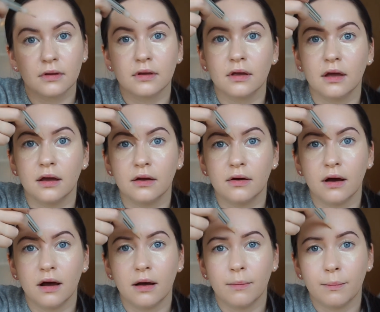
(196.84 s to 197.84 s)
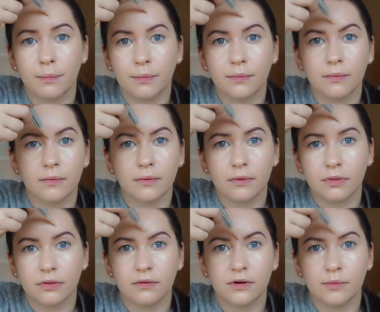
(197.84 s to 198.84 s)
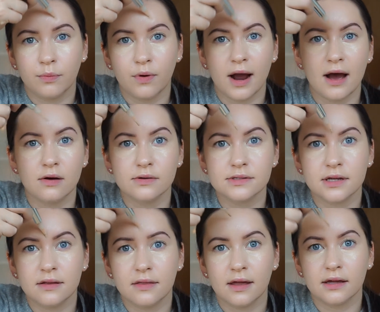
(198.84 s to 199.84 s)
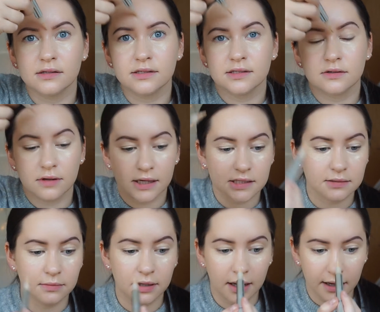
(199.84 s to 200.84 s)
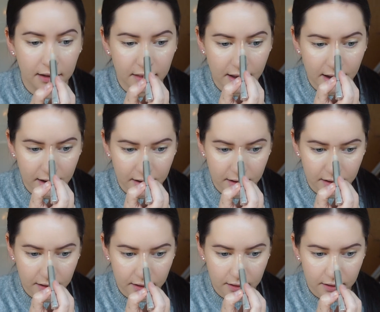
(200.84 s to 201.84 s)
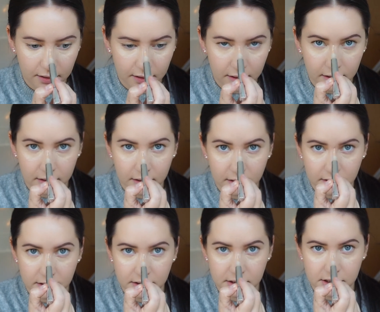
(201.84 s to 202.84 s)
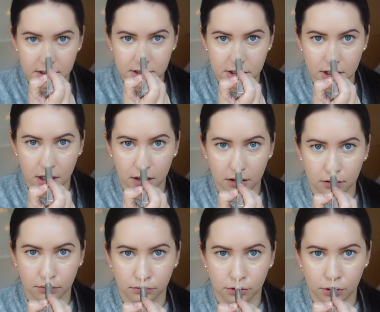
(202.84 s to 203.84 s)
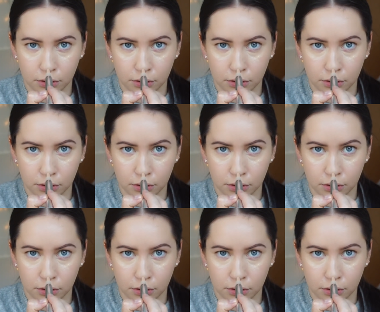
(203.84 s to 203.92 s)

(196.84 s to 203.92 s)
Go up through your brows, and that just creates some light there. And down.